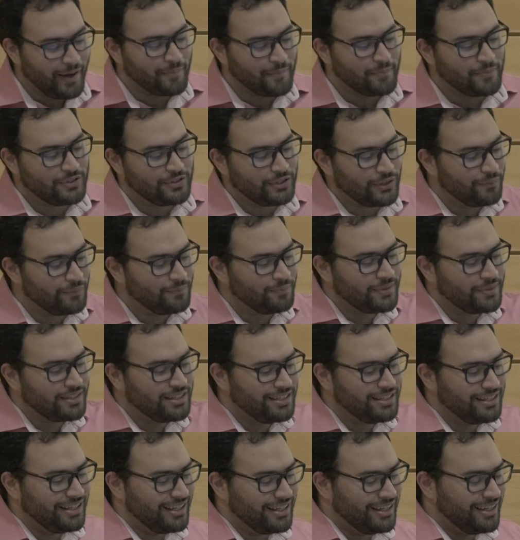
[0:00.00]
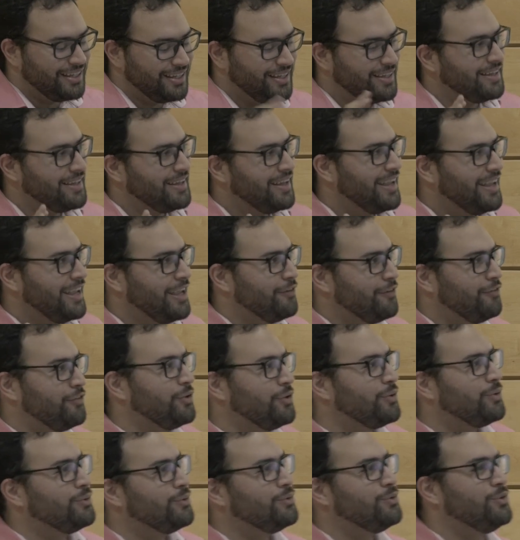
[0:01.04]
so if
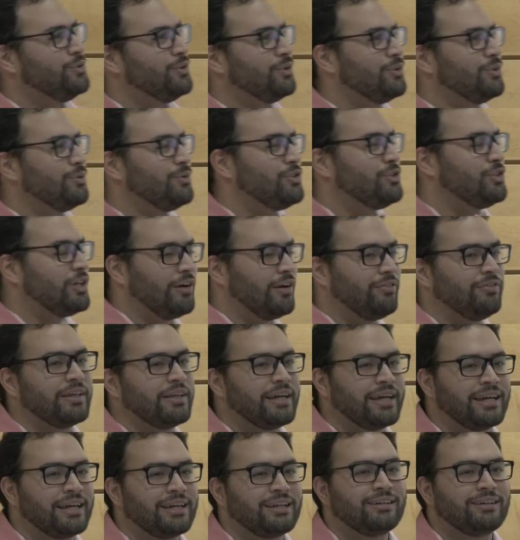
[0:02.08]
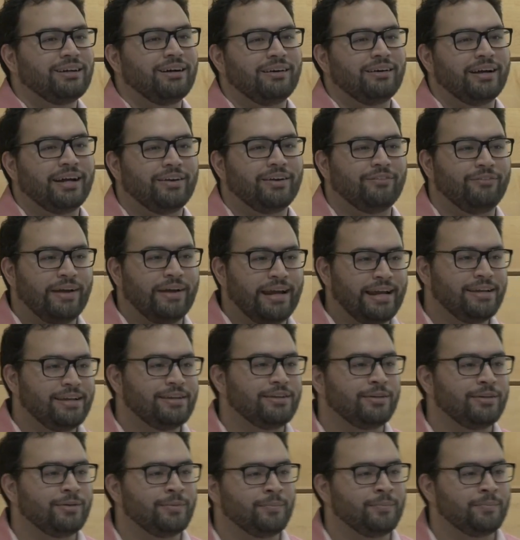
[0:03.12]
you do shuffling, all right,
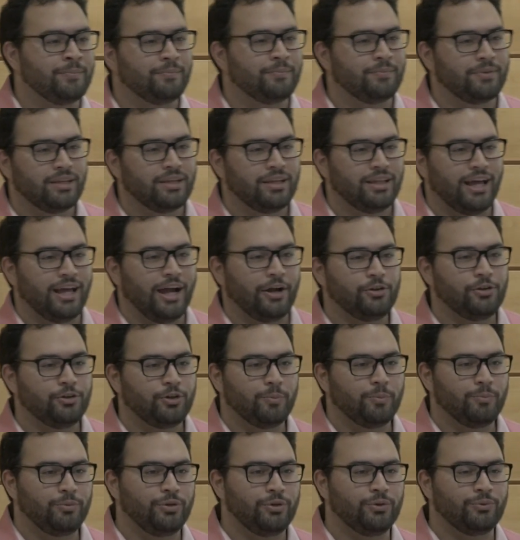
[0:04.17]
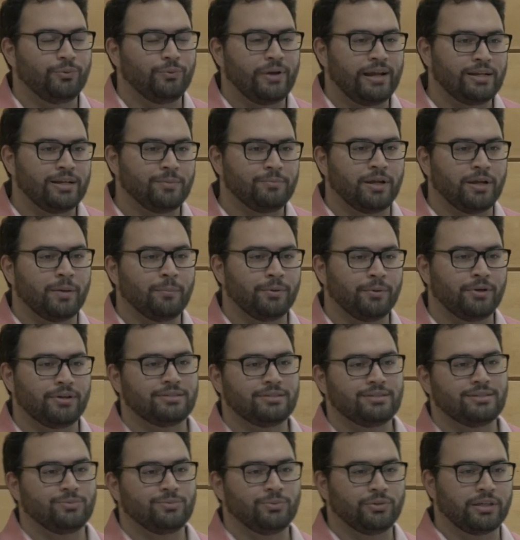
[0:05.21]
how you compute random
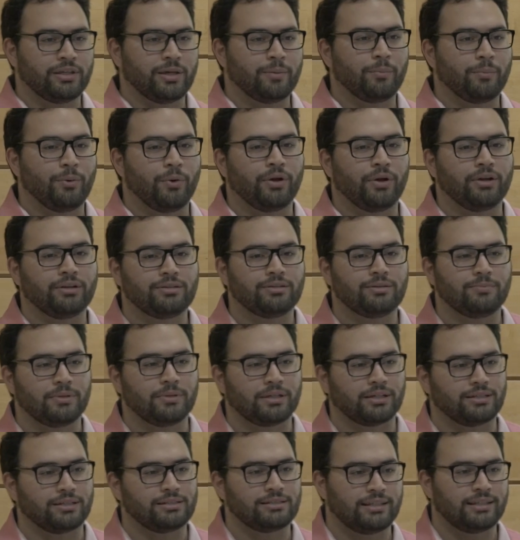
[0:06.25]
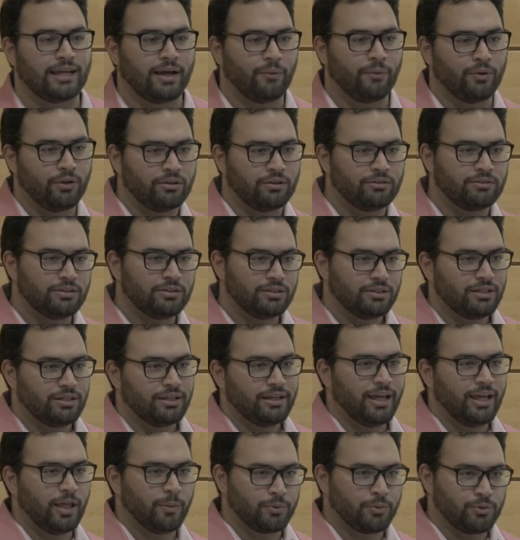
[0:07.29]
numbers is really important because that will
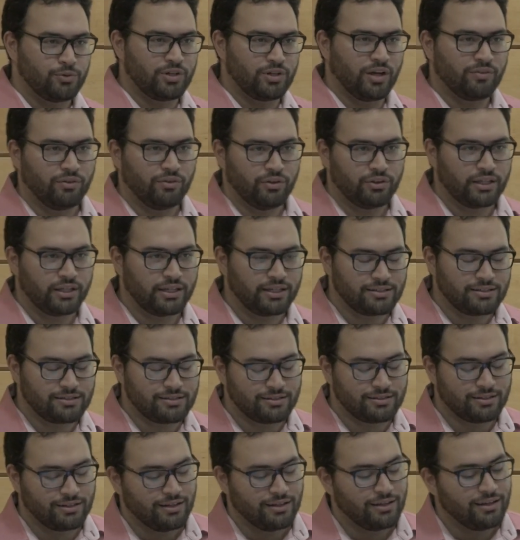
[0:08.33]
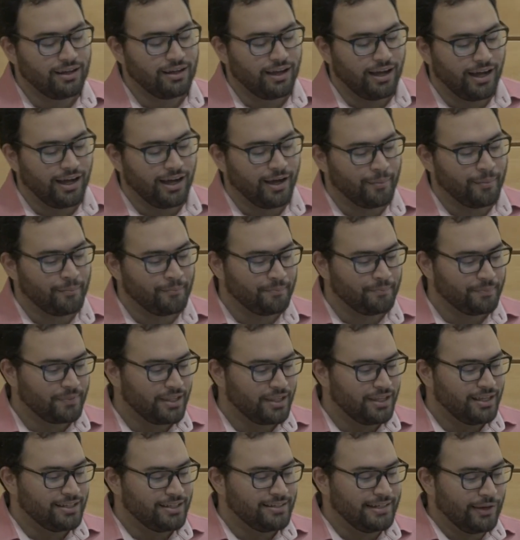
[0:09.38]
help you shuffle things.
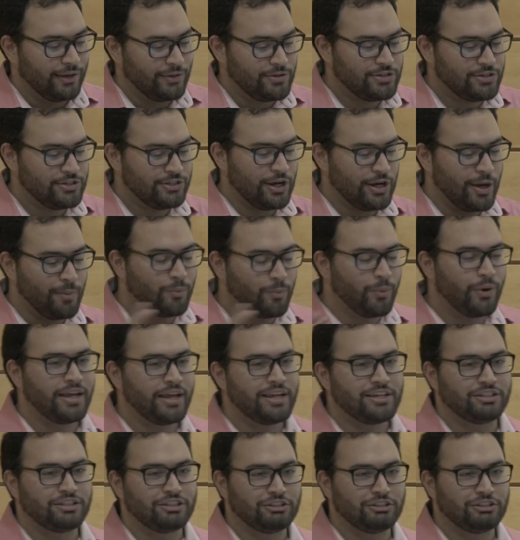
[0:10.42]
Now, some ways to